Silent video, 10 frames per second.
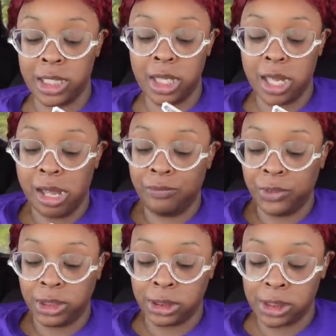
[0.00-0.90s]
I think I'm
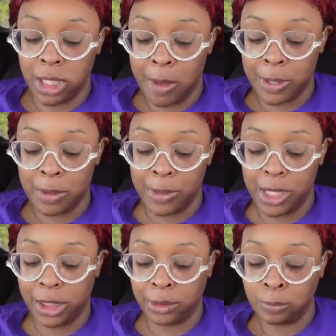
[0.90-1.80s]
funny. I think I'm a
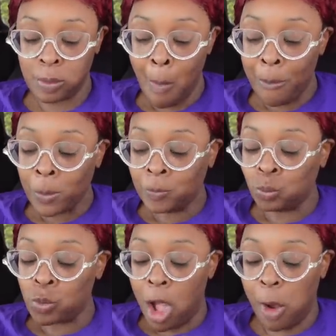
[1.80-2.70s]
comedian.
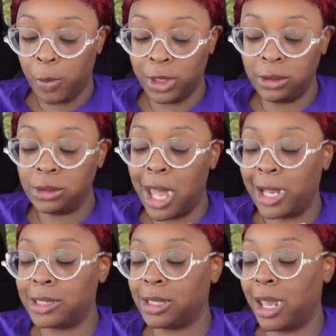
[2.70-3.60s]
And one of you
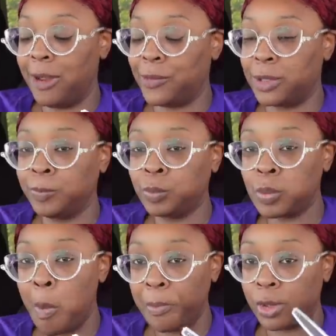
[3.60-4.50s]
guys laughing.
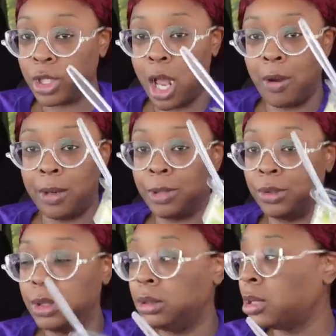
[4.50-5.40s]
Sorry, I'm
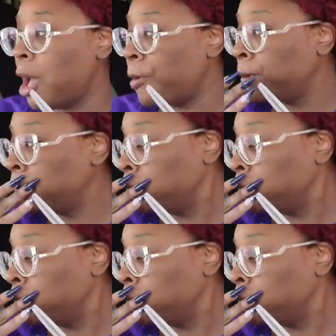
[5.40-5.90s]
going to eat and talk.